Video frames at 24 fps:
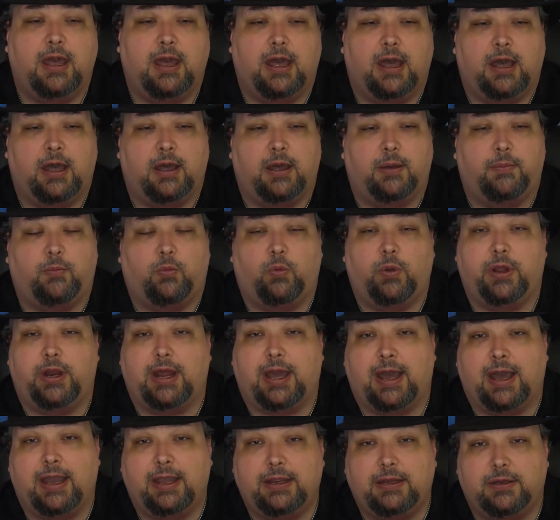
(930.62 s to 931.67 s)
Um, when
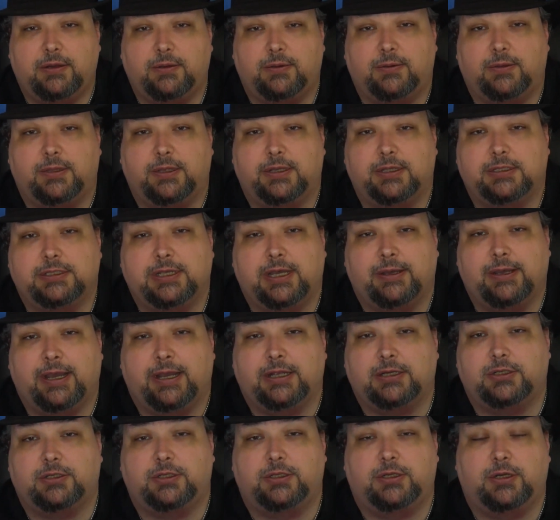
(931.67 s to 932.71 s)
I do this, I
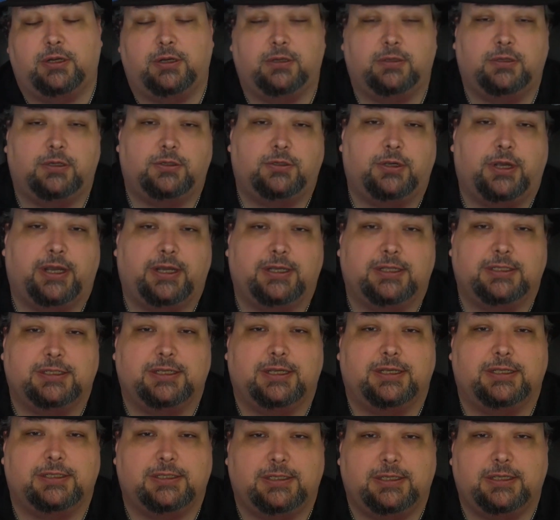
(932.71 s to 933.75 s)
actually turn the dragon's
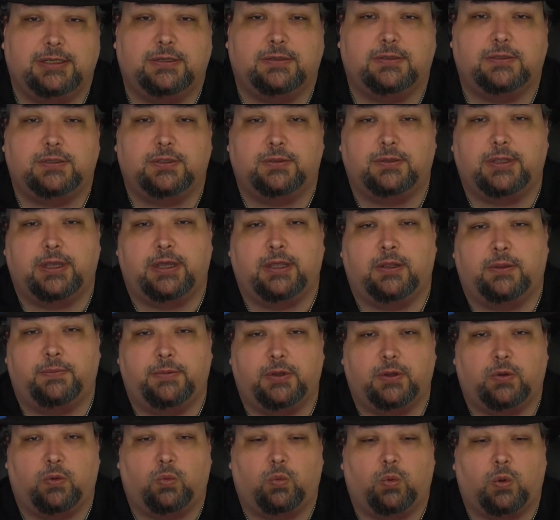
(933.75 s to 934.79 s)
eye seal so the
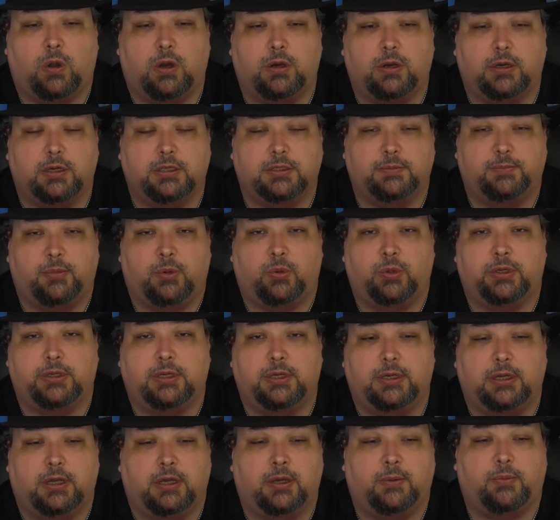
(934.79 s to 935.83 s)
element of water is
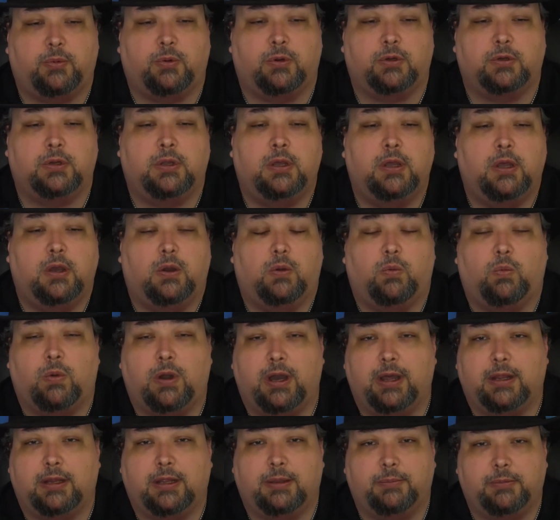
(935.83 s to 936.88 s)
pointing upward
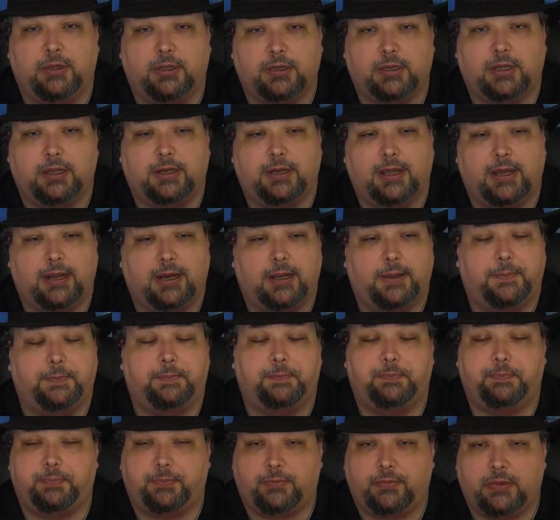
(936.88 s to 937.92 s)
while I'm looking at it.
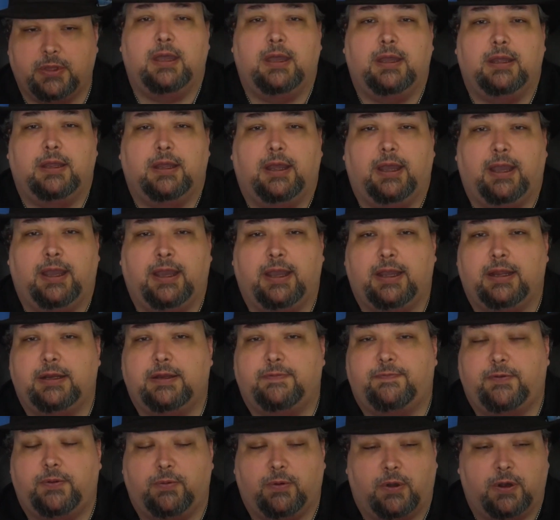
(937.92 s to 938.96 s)
And
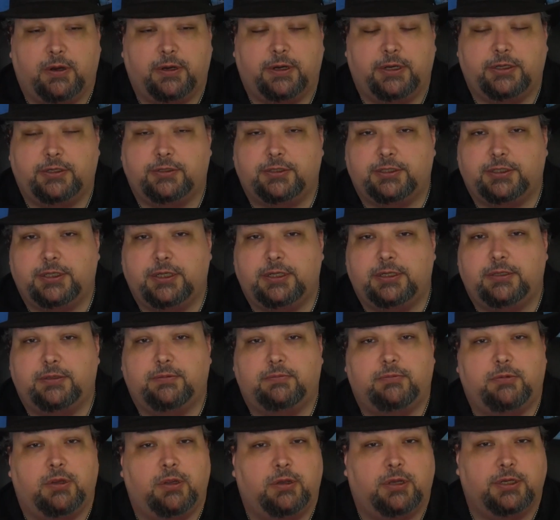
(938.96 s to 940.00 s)
if you are interested,
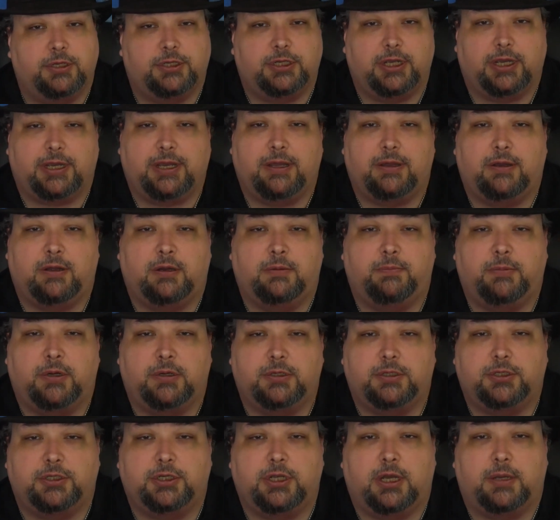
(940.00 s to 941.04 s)
you can check out our
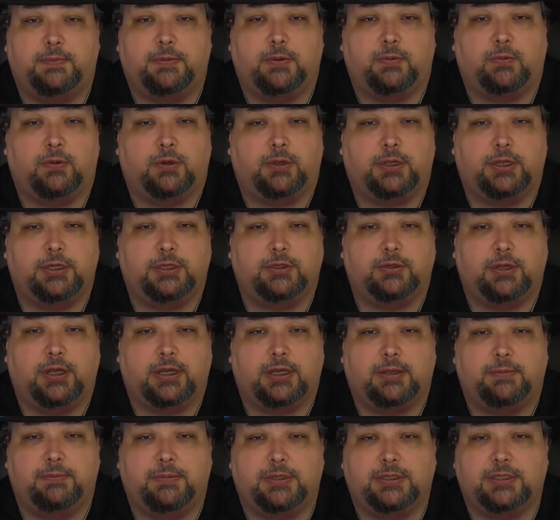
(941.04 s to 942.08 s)
merch shop at
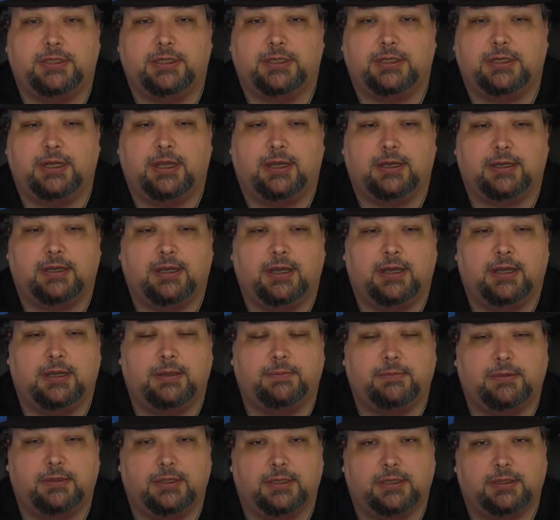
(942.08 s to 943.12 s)

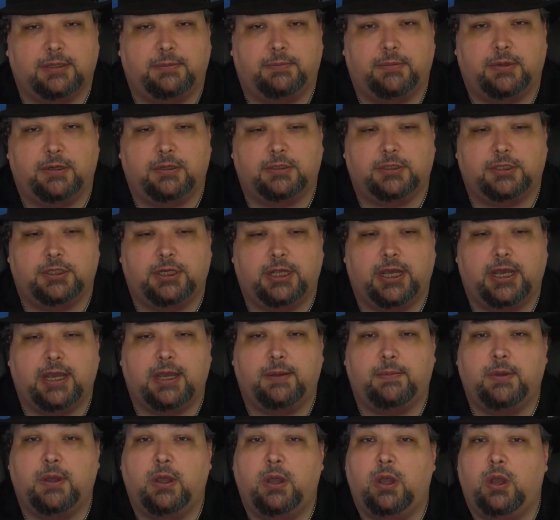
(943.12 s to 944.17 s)
workingdragonmystic.com. Click the merch
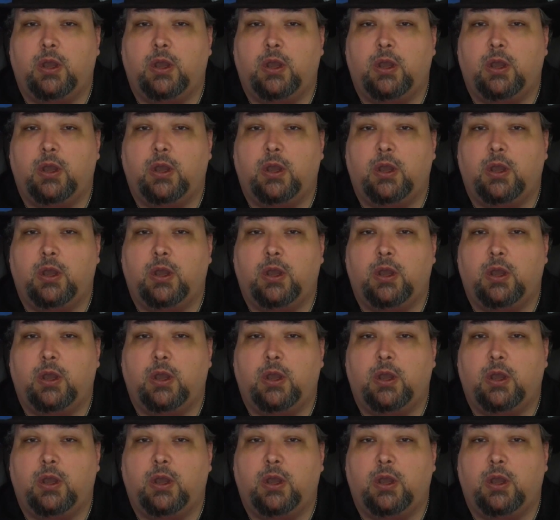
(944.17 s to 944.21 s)
tab.